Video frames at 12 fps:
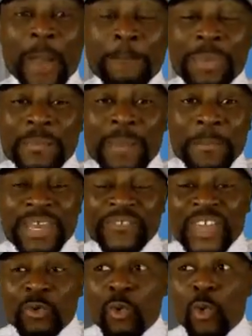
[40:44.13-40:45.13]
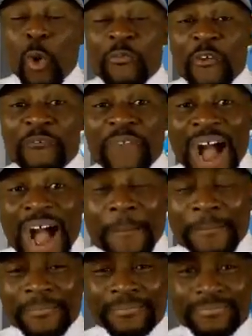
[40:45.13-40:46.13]
When big mommy, the feet go for
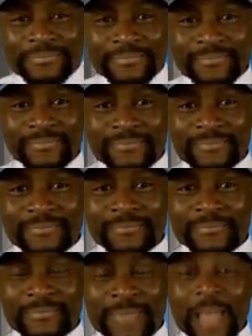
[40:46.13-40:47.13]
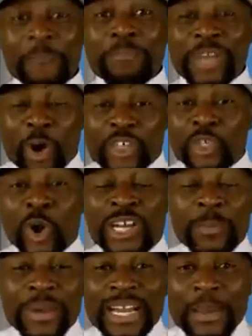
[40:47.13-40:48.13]
farm.
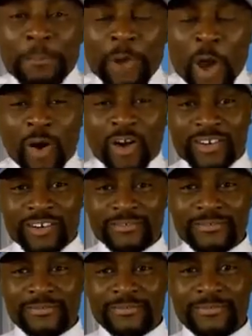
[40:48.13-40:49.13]
Because you don't liberate the block.